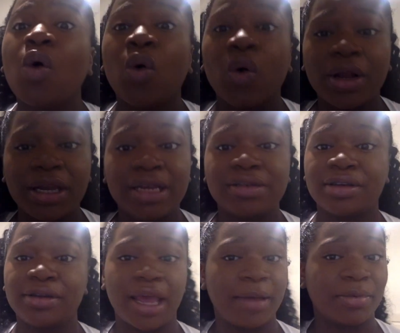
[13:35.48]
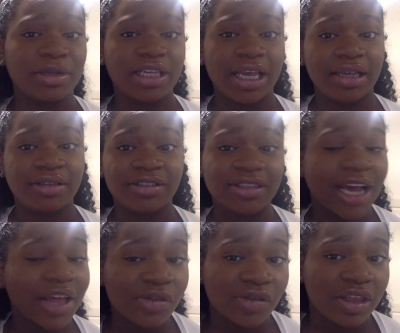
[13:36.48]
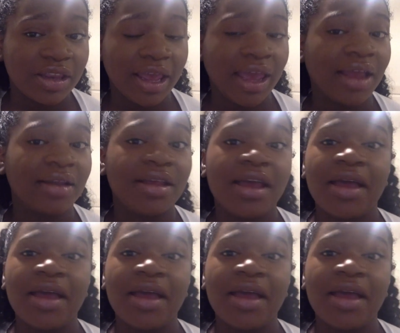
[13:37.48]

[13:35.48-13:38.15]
or needs her diaper changed. Other than that,